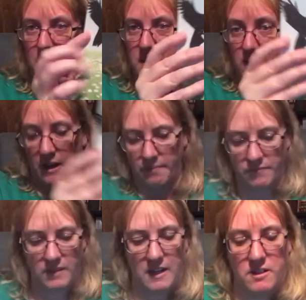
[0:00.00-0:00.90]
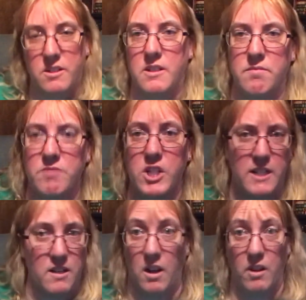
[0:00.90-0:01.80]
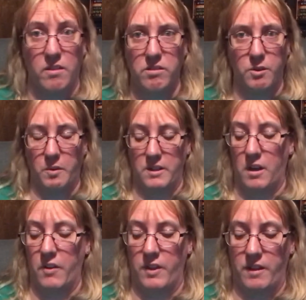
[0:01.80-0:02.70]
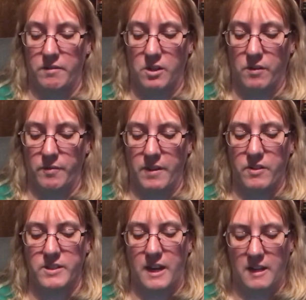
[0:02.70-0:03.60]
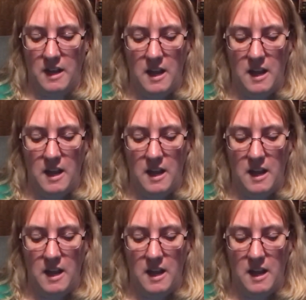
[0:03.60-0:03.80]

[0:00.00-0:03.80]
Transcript: Sorry, she did all the Girl from the Other Side,